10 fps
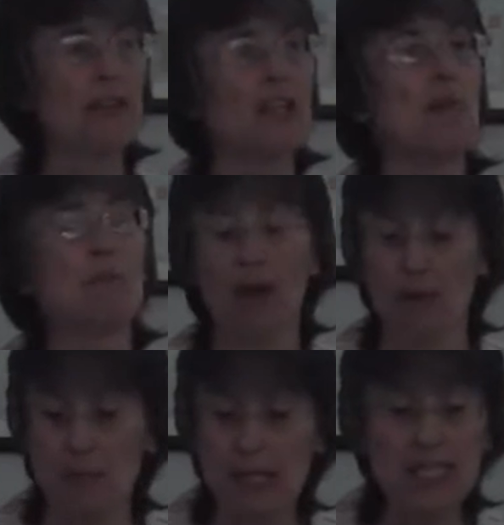the
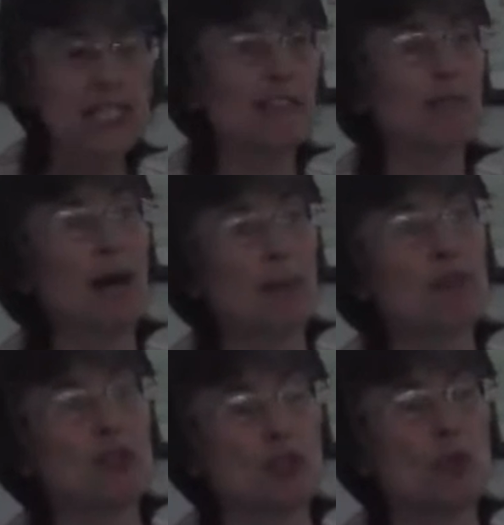comparability of
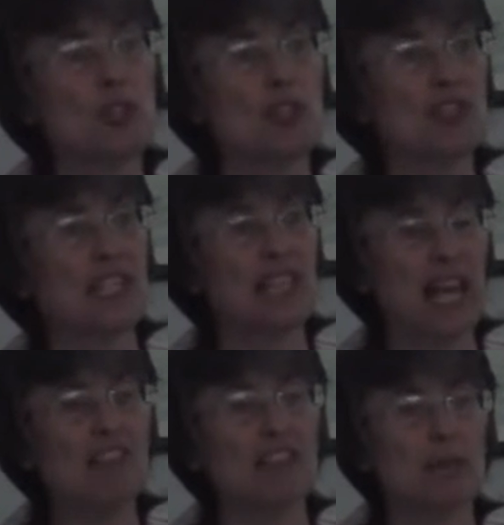map 2, which is the
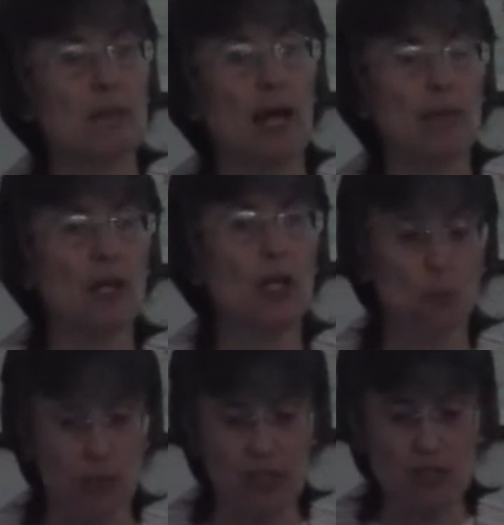classic map,
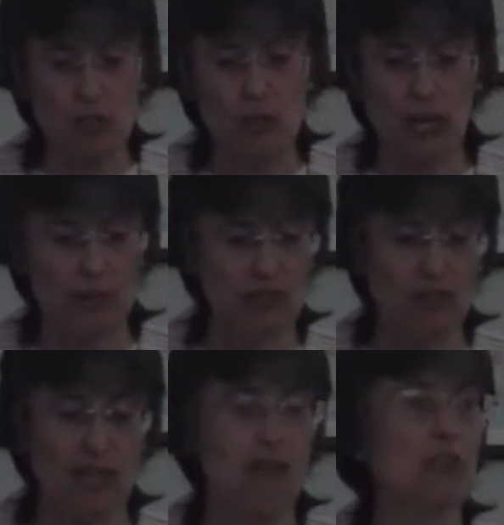
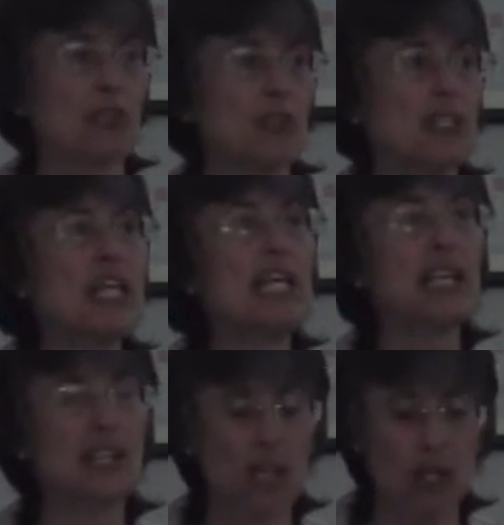1:2500,
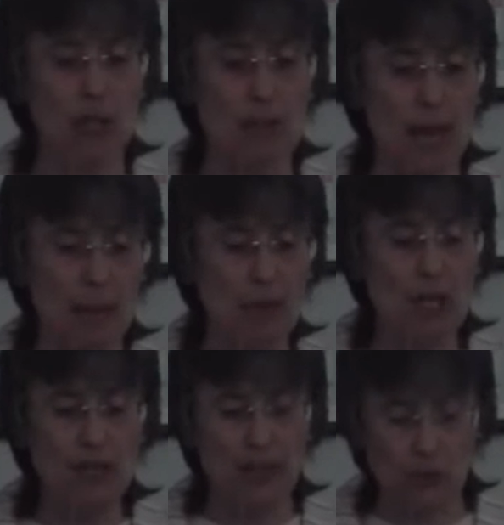coloured map
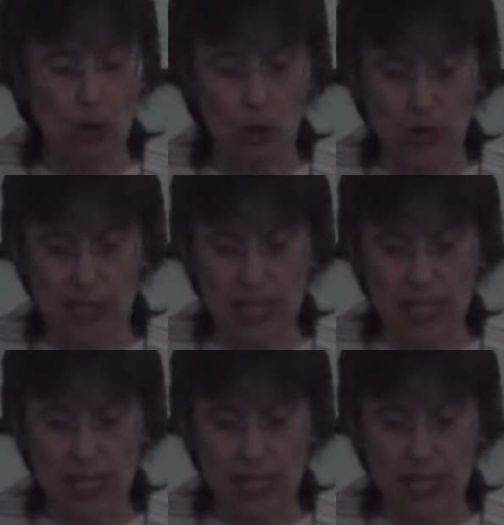that all